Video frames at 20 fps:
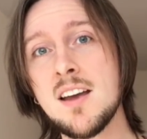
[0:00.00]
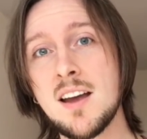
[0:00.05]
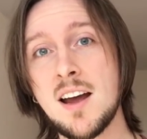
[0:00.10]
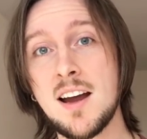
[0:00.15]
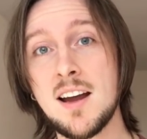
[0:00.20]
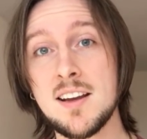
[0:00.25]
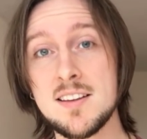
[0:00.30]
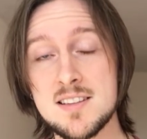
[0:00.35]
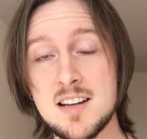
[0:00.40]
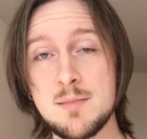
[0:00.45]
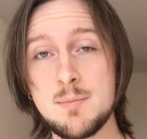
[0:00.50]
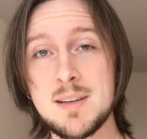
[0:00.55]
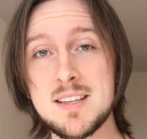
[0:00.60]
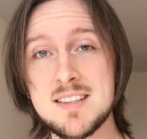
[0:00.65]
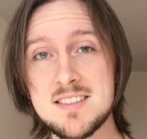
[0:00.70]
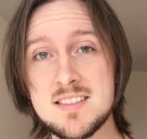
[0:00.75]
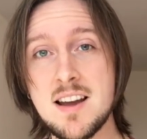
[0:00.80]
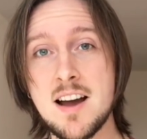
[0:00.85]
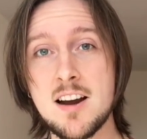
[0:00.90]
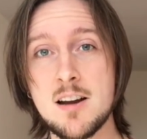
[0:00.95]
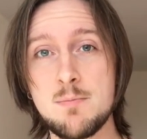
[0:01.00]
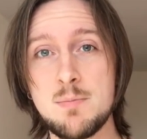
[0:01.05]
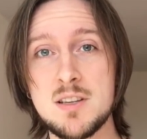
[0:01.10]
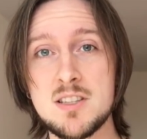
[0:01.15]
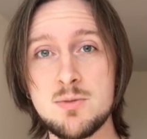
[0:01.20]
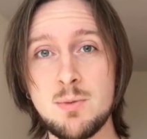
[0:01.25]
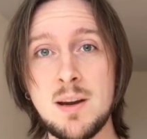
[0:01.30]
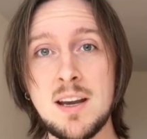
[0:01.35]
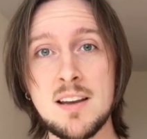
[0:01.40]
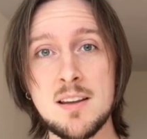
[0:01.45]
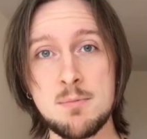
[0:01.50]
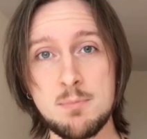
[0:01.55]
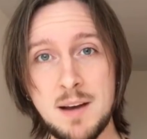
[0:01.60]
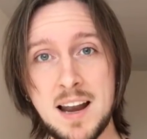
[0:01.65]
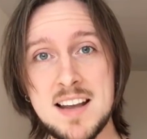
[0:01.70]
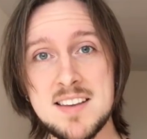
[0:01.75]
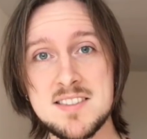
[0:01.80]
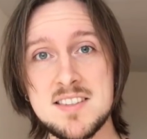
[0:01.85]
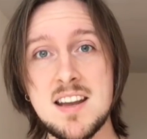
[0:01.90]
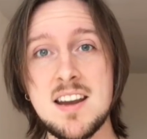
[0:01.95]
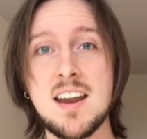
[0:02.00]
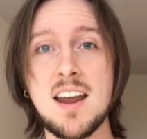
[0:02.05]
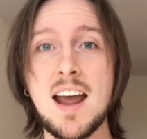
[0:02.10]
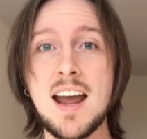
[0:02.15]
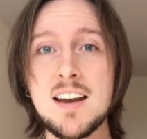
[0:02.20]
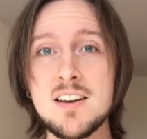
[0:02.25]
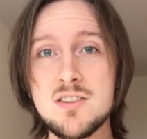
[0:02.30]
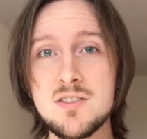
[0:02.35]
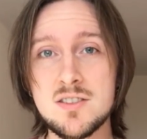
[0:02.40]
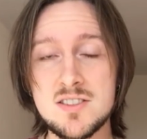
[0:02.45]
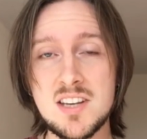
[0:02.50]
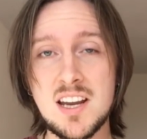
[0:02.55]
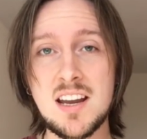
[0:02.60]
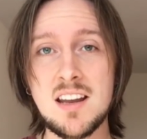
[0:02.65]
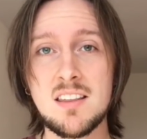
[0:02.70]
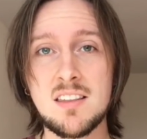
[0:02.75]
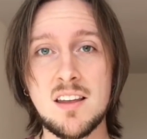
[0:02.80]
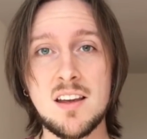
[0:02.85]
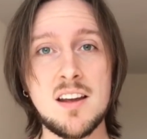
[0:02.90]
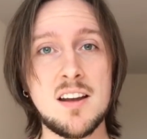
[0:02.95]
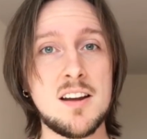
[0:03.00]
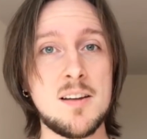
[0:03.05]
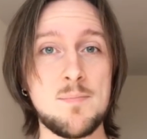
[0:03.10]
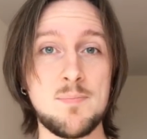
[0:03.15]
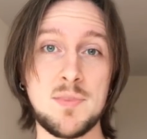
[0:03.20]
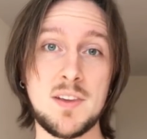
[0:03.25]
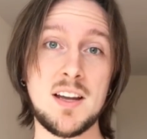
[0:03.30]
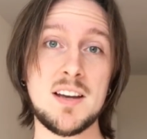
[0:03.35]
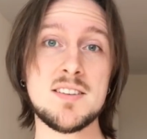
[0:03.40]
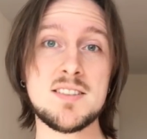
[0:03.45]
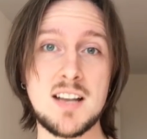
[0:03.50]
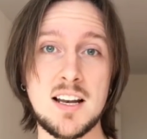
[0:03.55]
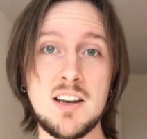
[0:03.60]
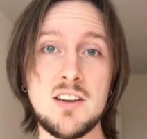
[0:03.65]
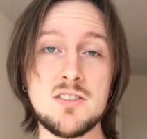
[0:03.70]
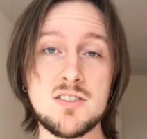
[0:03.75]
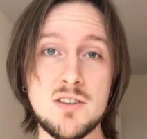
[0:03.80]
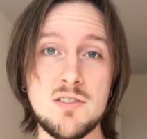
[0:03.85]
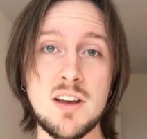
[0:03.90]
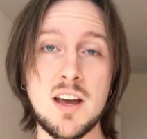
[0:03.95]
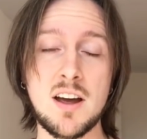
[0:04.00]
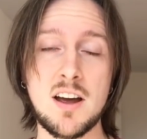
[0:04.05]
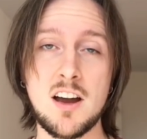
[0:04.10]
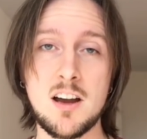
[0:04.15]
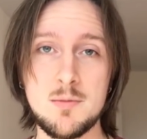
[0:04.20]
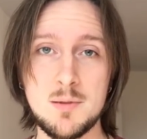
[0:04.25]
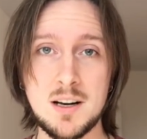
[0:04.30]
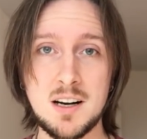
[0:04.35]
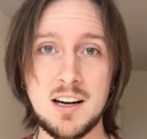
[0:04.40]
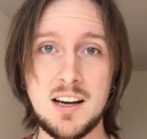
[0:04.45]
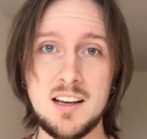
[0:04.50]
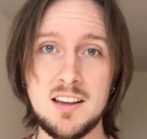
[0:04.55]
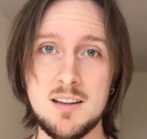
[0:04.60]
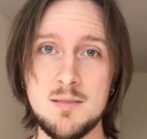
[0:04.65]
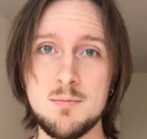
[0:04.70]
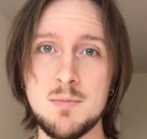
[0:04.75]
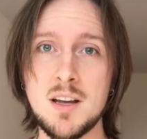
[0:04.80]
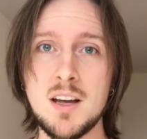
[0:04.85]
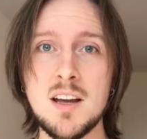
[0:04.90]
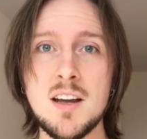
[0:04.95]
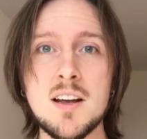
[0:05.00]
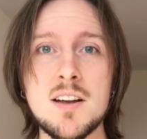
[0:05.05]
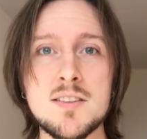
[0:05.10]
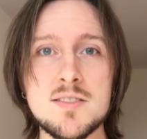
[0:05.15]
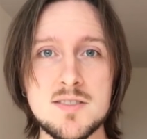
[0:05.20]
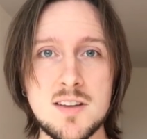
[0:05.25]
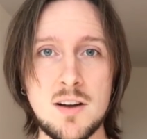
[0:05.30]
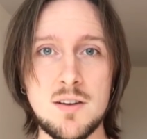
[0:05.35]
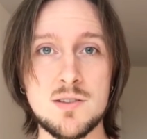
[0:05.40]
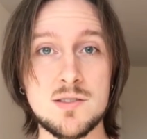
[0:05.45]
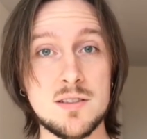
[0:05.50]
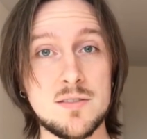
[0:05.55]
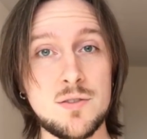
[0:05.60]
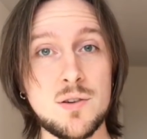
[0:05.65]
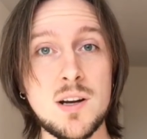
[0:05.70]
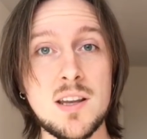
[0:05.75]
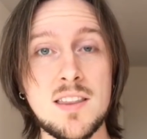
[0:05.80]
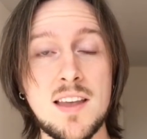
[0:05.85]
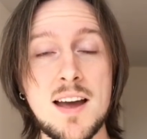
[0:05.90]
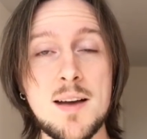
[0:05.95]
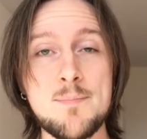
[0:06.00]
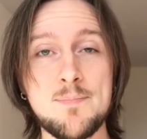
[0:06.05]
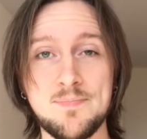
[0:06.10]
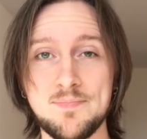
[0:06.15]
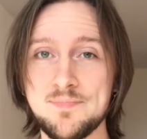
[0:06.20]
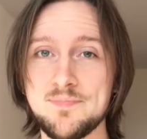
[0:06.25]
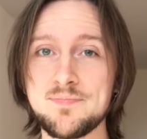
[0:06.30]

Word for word: Uh, it's going to be stuck between the plastic and your teeth until you do get home and clean them. So to avoid that,